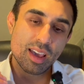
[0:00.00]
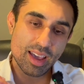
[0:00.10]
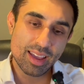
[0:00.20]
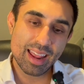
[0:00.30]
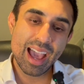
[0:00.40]

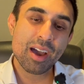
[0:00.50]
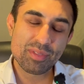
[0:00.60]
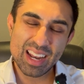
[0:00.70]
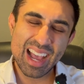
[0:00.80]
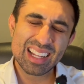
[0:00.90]
and have
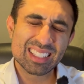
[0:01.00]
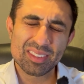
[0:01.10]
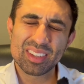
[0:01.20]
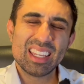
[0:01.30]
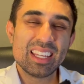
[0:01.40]
an answer
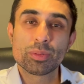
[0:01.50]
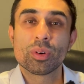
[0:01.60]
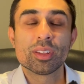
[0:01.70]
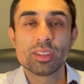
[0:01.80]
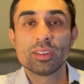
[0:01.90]
for each
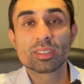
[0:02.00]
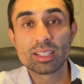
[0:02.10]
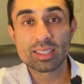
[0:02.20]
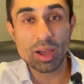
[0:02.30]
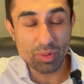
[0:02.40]
one of those,
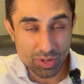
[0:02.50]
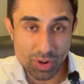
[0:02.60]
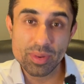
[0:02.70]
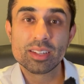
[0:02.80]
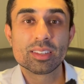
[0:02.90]
because that will
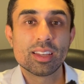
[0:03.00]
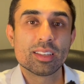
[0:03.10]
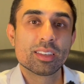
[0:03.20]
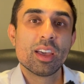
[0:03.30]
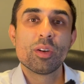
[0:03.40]
come into
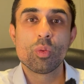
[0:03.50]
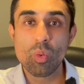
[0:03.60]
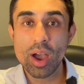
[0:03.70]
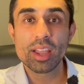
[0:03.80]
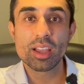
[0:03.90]
this.
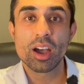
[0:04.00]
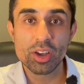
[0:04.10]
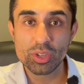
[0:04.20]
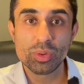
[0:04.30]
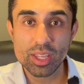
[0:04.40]
Why are
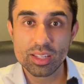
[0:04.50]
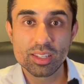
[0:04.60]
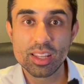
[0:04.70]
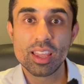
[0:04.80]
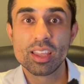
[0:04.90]
you here
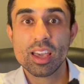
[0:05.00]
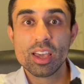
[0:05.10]
today?